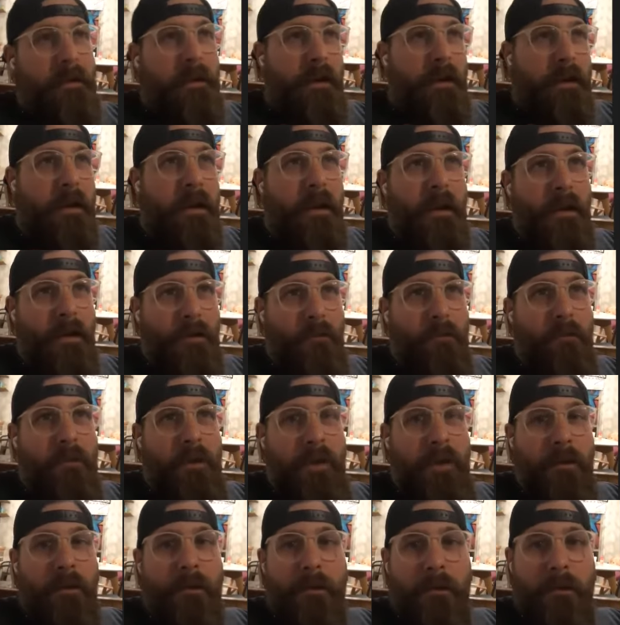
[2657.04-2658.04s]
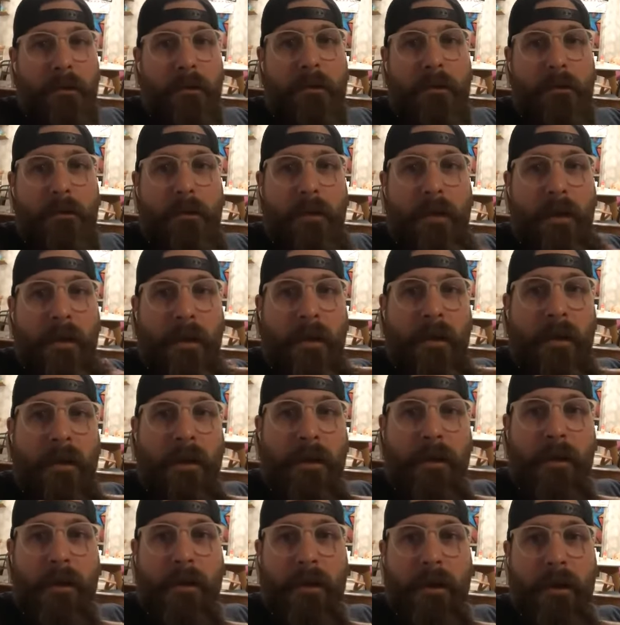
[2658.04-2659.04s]
I got real, when
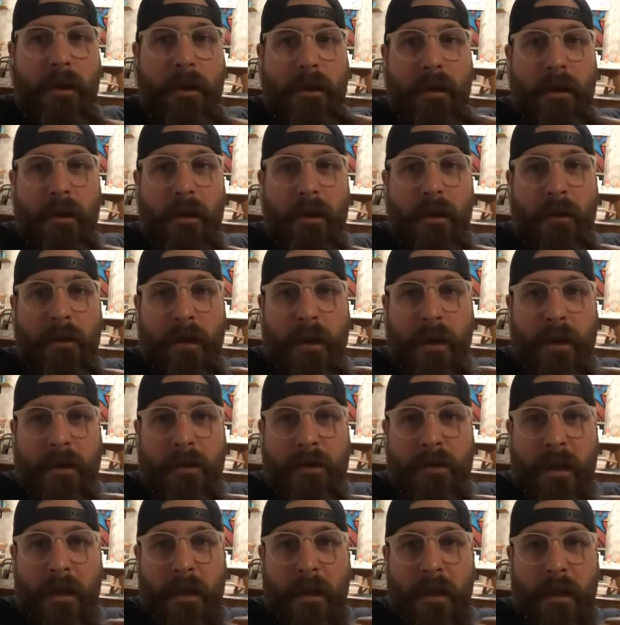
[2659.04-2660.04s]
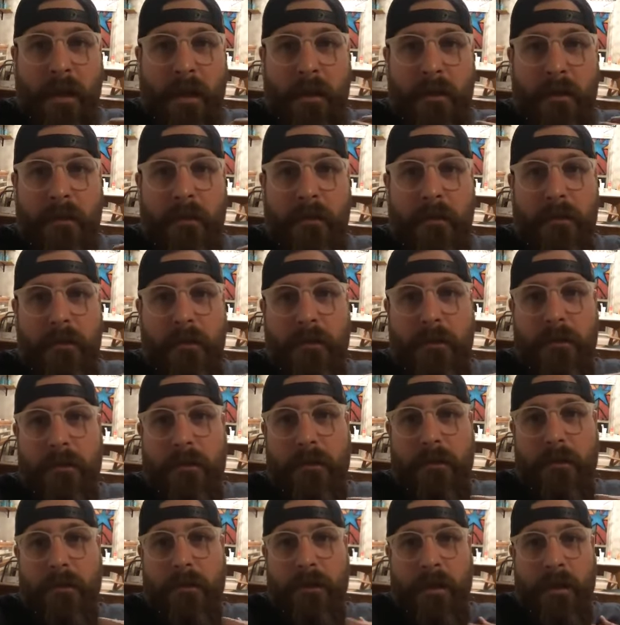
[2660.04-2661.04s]
I was like good
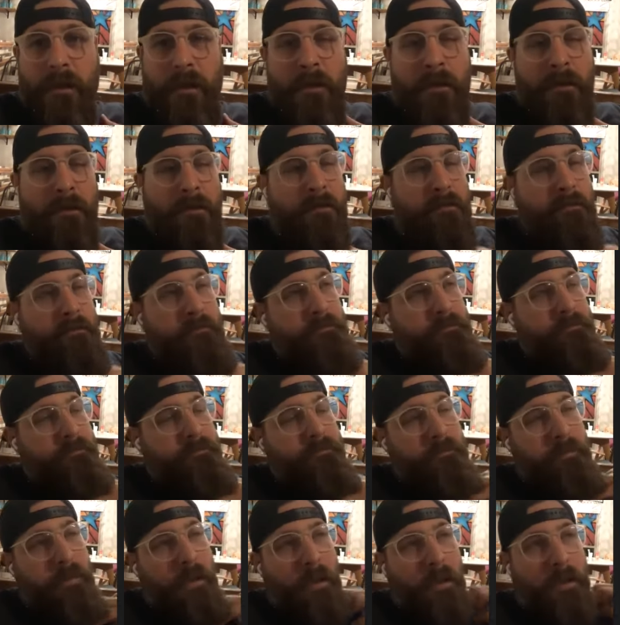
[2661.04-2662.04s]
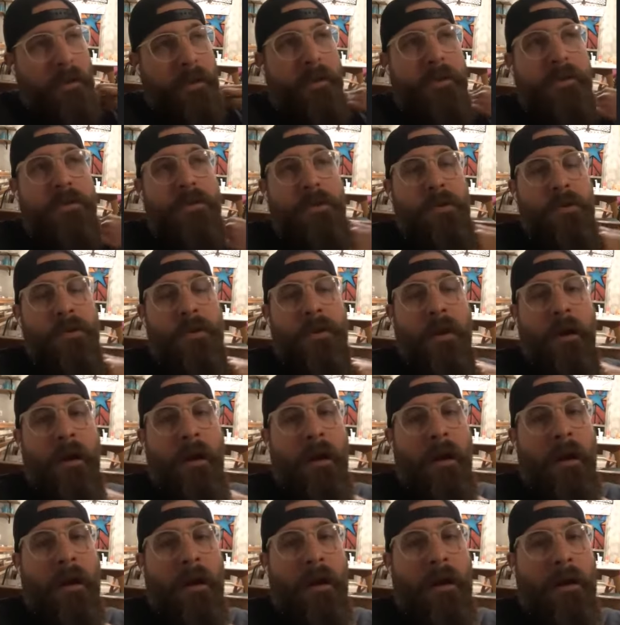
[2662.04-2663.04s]
in probably junior
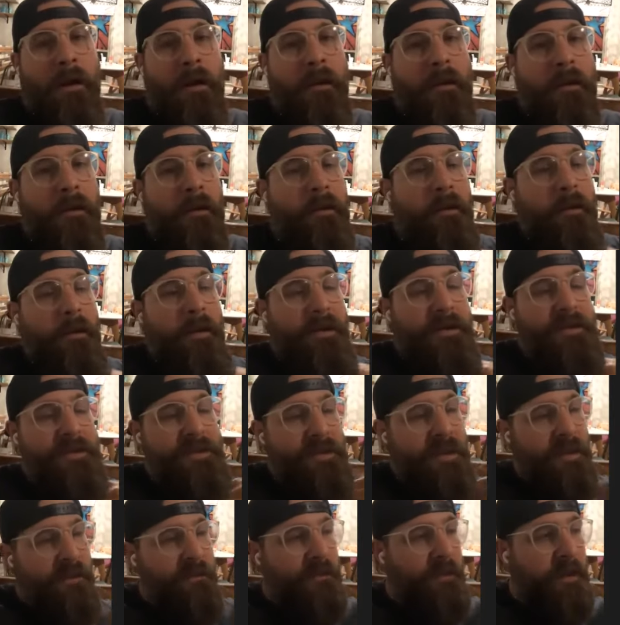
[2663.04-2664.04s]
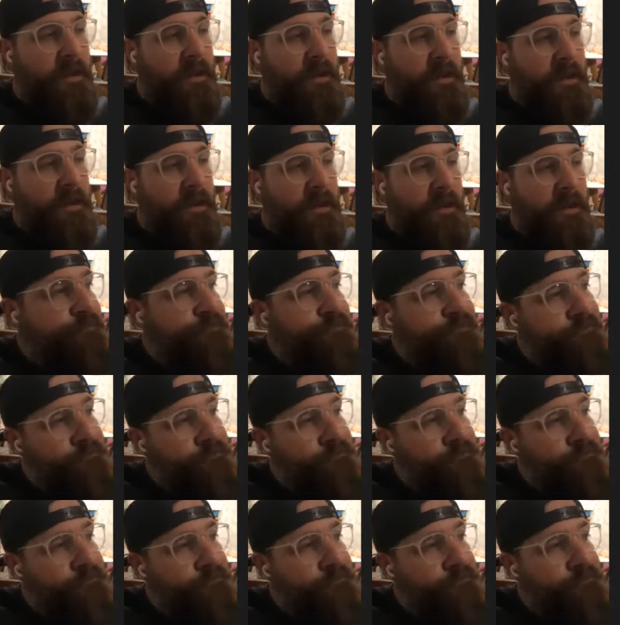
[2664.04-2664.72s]
high and stuff like that,